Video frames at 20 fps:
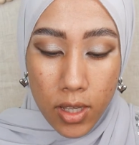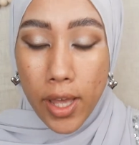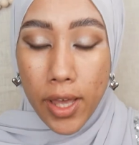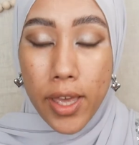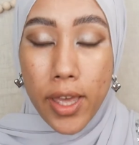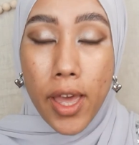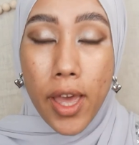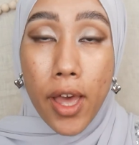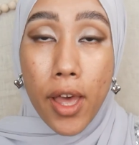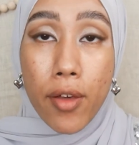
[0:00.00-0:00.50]

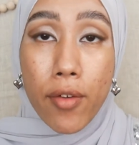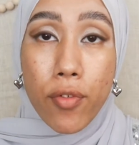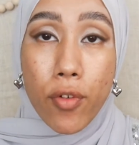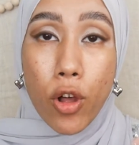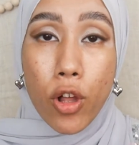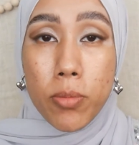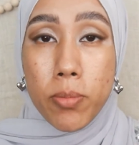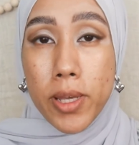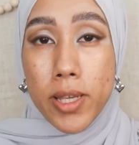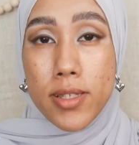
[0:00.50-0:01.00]
I have
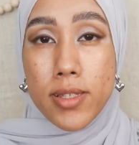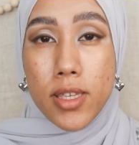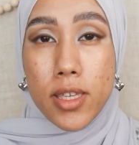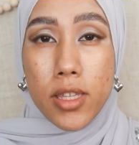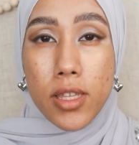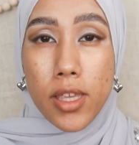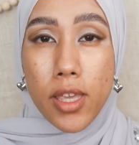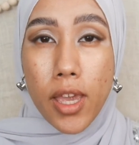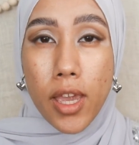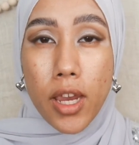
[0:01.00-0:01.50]
all my
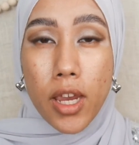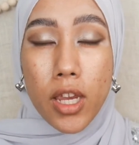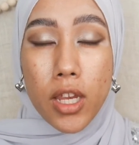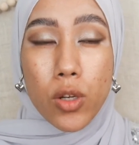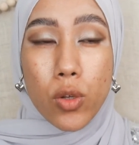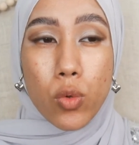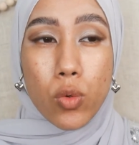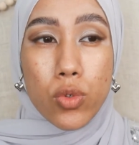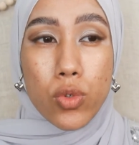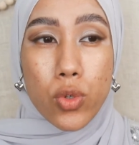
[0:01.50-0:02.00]
skincare
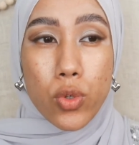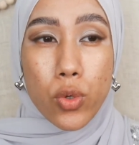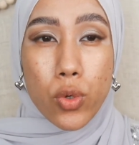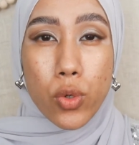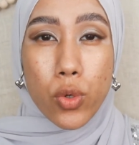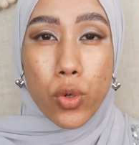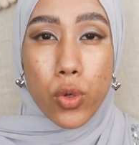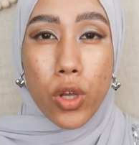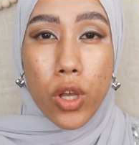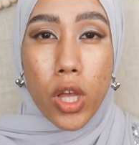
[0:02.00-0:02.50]
and
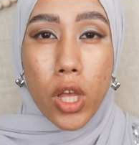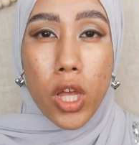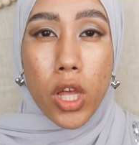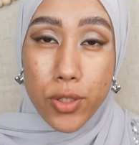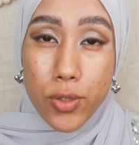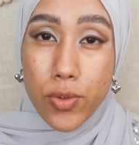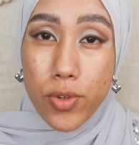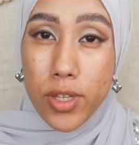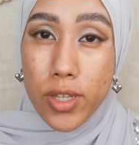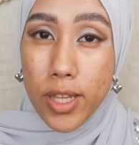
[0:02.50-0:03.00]
also
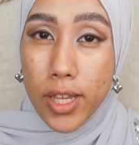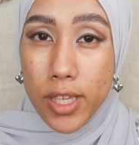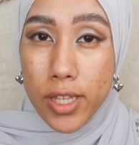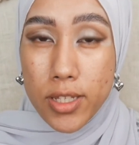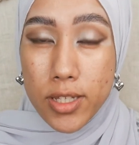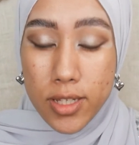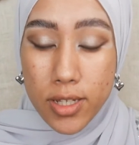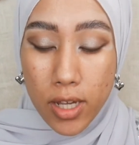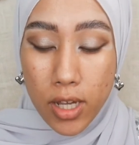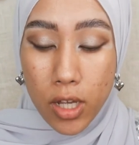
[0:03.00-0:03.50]
sunscreen
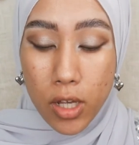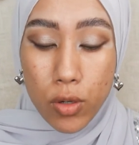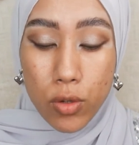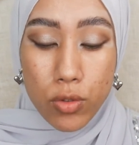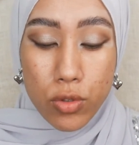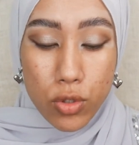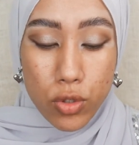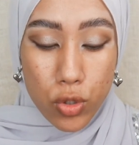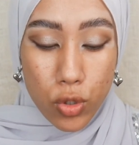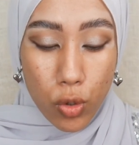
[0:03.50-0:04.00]
laid
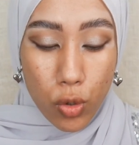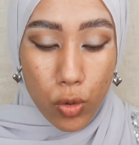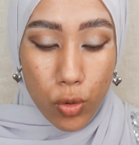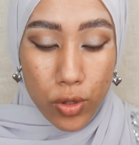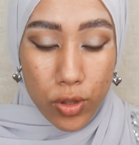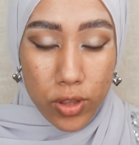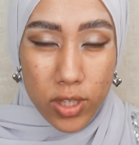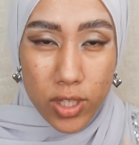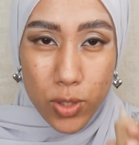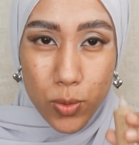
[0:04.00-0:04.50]
down,
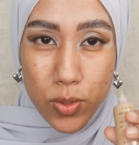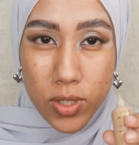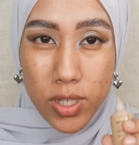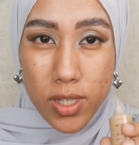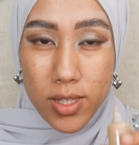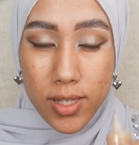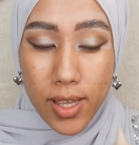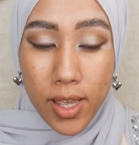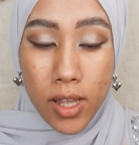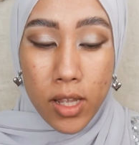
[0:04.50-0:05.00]
so this one
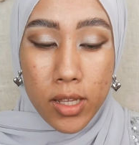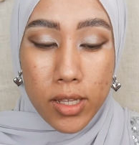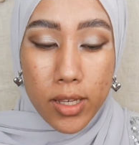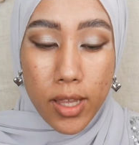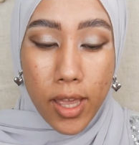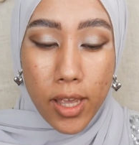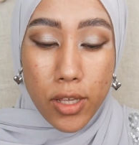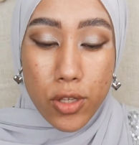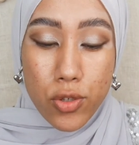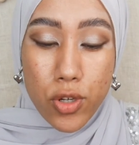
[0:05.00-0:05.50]
does add
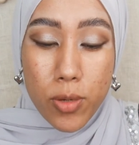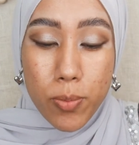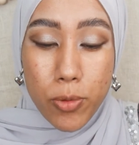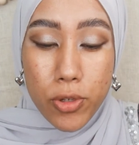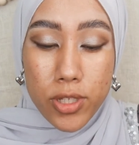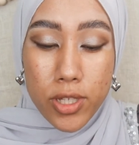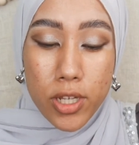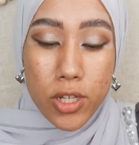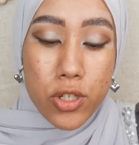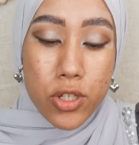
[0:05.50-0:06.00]
extra
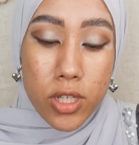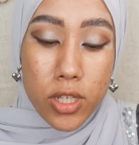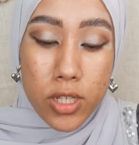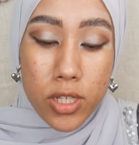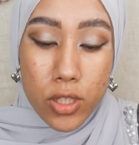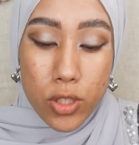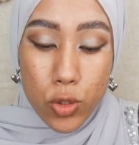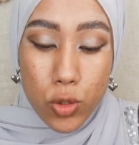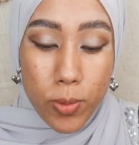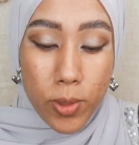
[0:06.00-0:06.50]

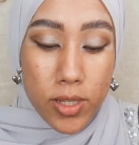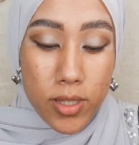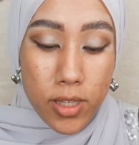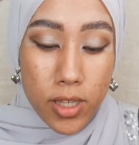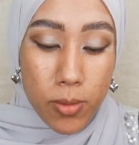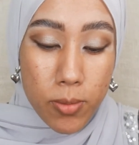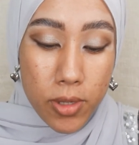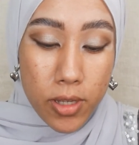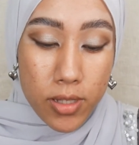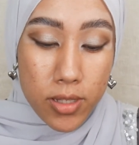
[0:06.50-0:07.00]
protection to my
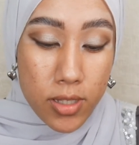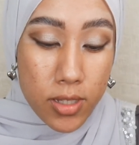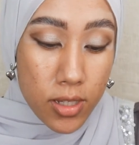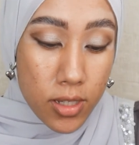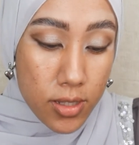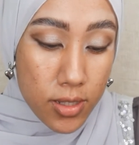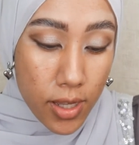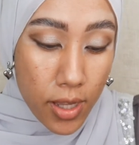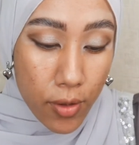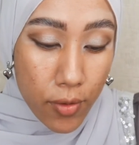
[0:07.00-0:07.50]
skin because it
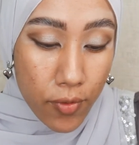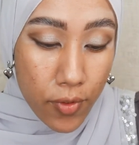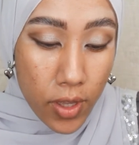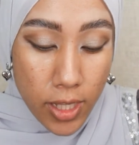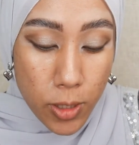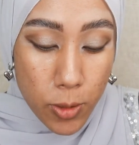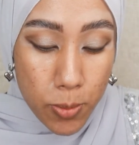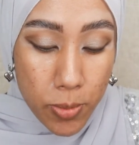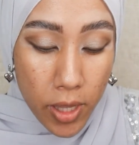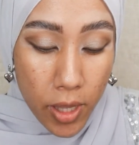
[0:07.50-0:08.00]
does have
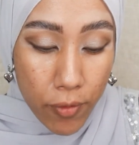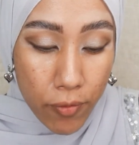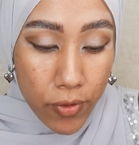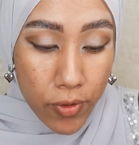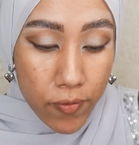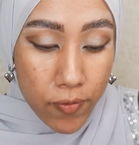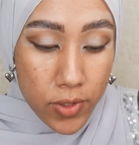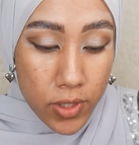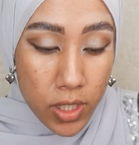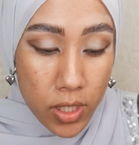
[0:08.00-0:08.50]
SPF
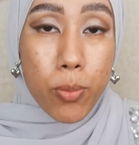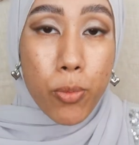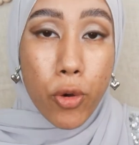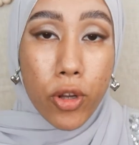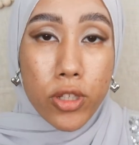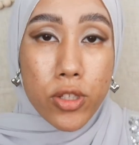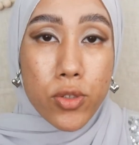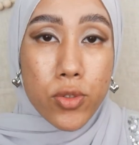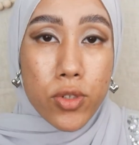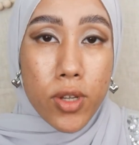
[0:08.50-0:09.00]
50
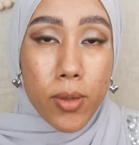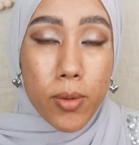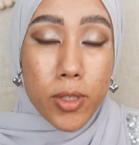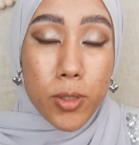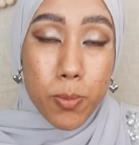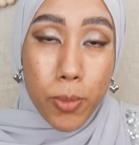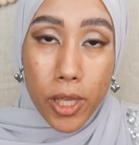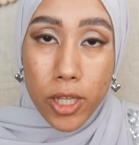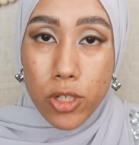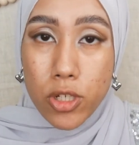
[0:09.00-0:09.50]
broad
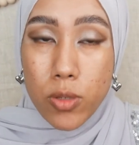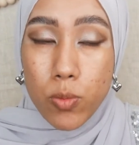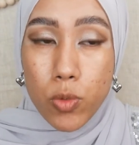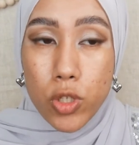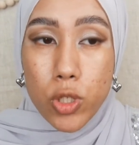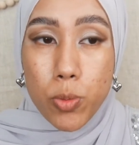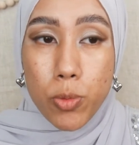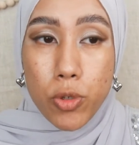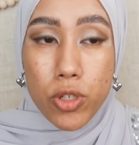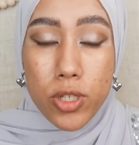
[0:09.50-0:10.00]
spectrum,
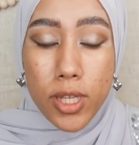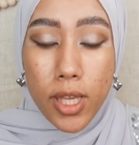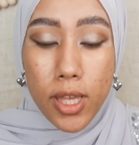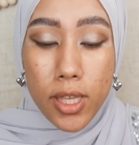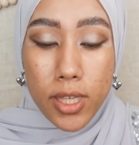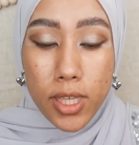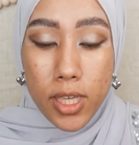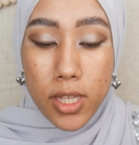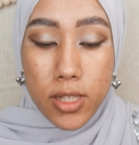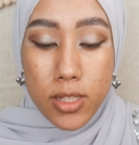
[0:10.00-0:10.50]
which
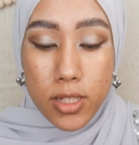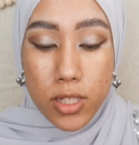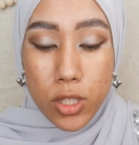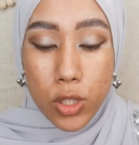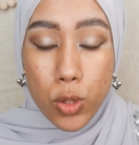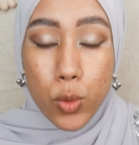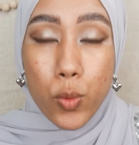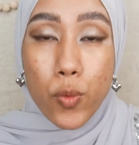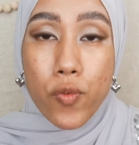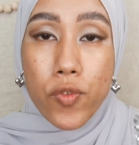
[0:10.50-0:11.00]
protect
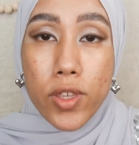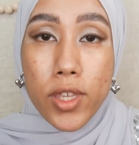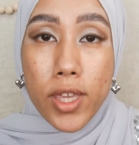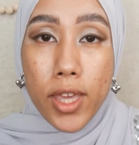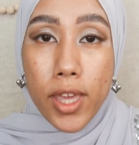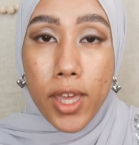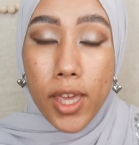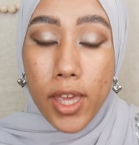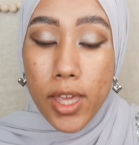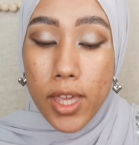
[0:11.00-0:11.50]
against
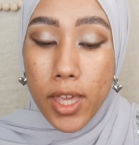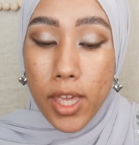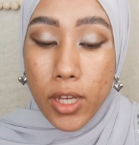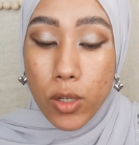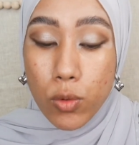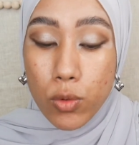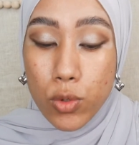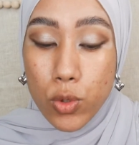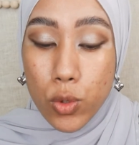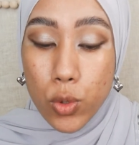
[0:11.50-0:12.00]
UVA
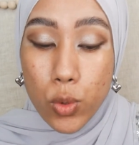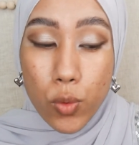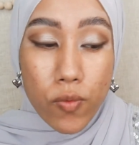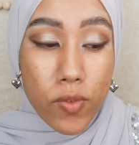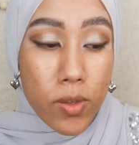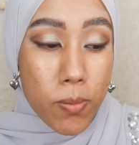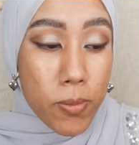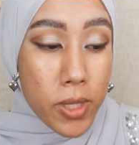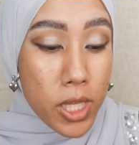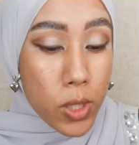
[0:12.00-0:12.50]
and also
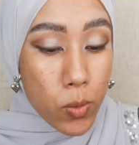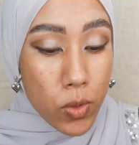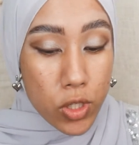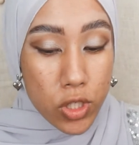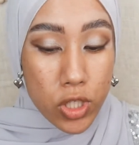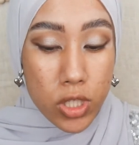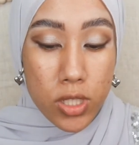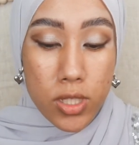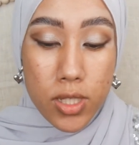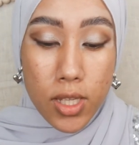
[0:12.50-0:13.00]
UVB,
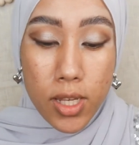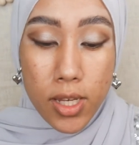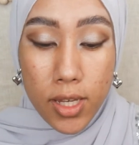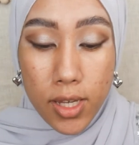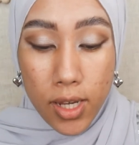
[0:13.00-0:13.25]
which is